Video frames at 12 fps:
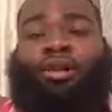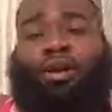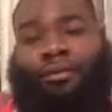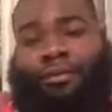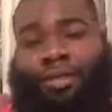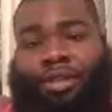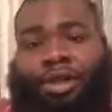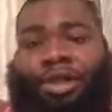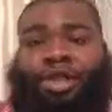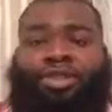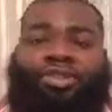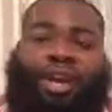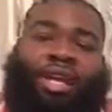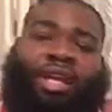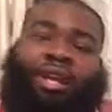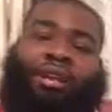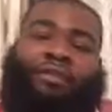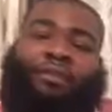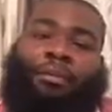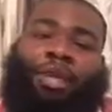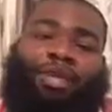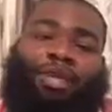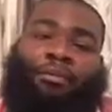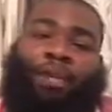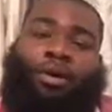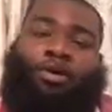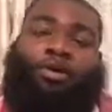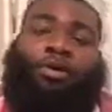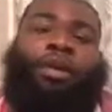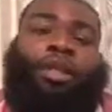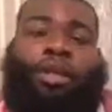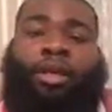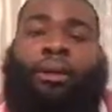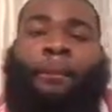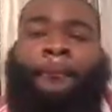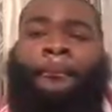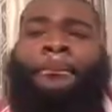officer, and he's trying to get information about Quita